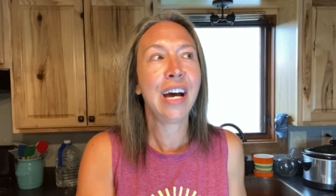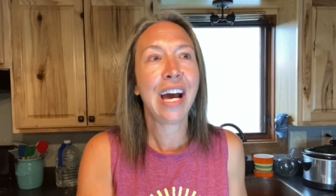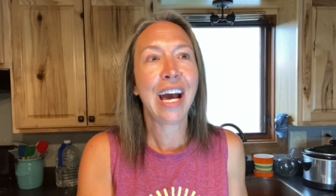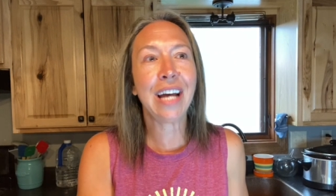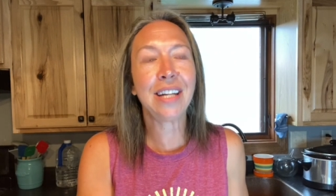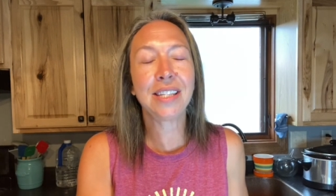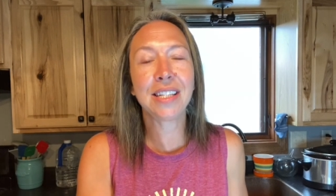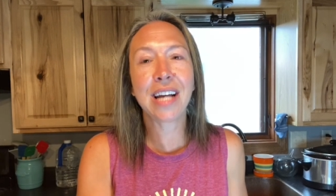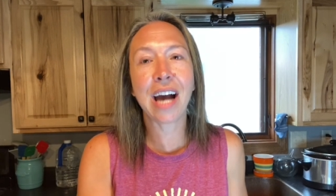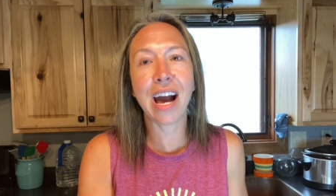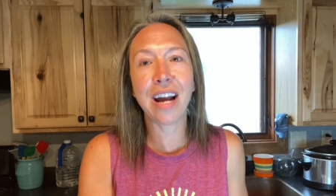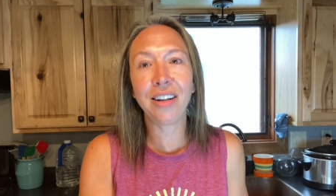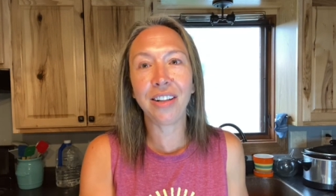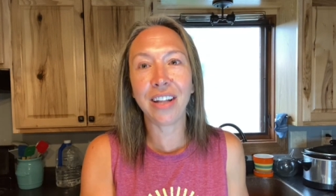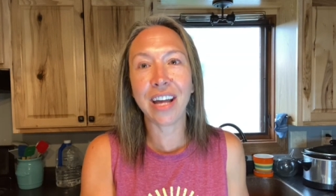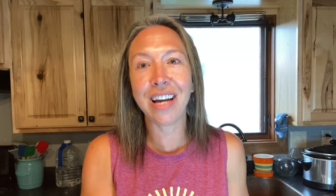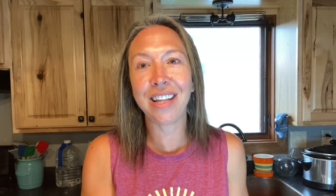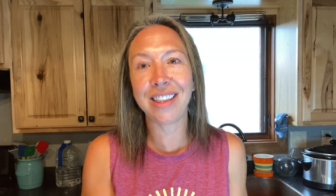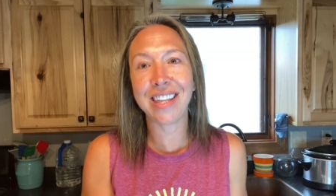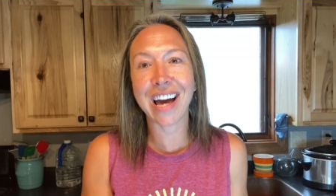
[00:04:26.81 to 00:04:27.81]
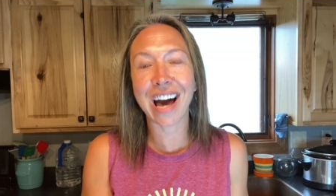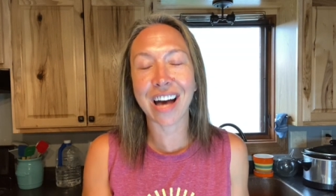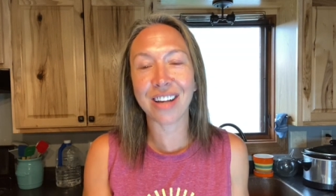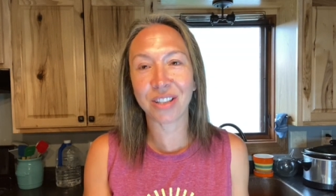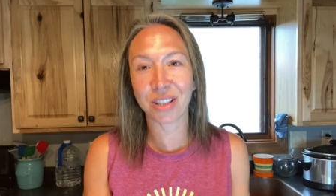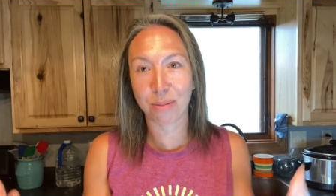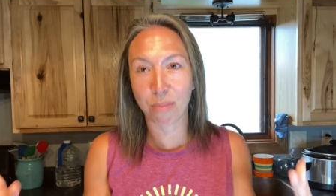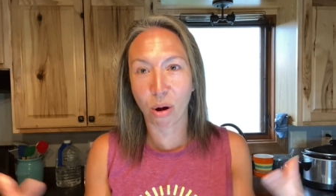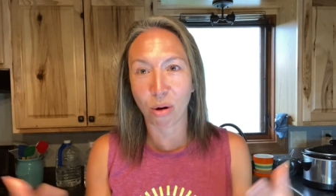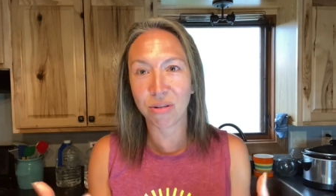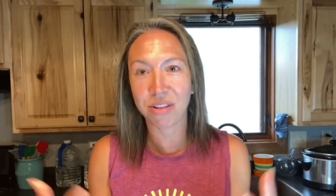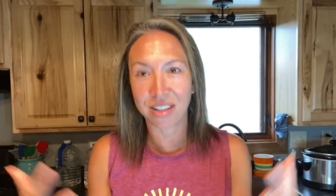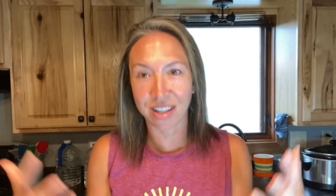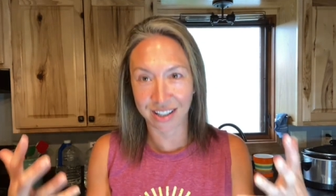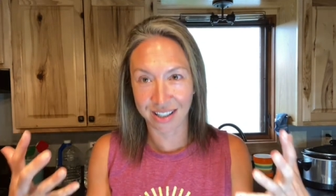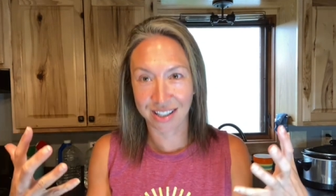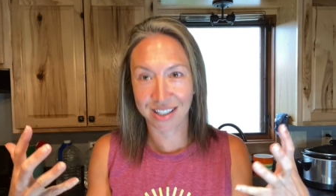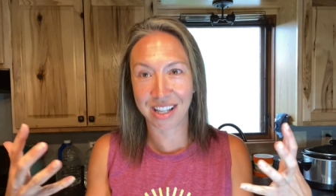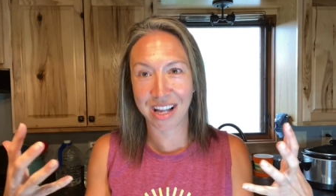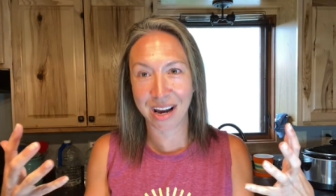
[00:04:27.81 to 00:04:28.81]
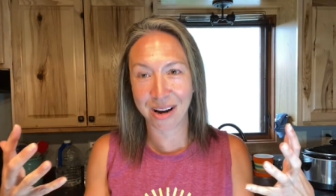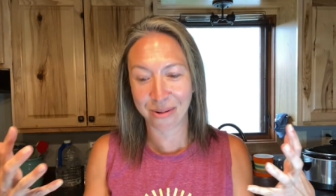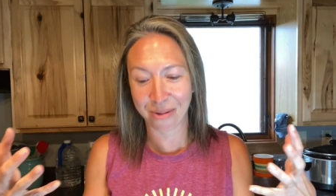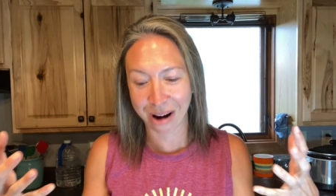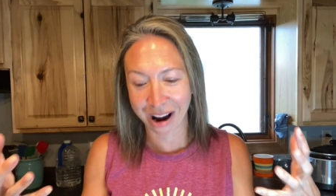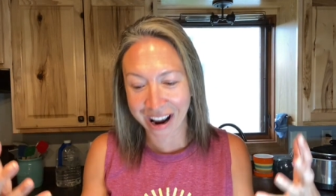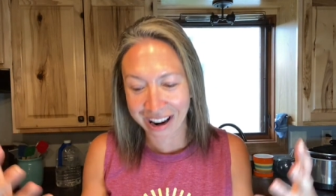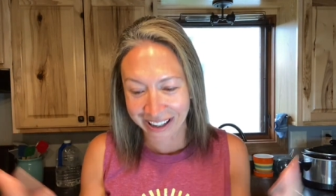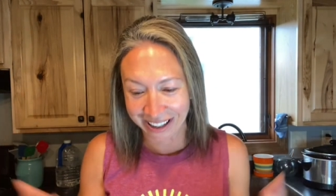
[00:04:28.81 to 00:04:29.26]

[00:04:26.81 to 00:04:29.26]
it's kind of like the osmosis thing, right?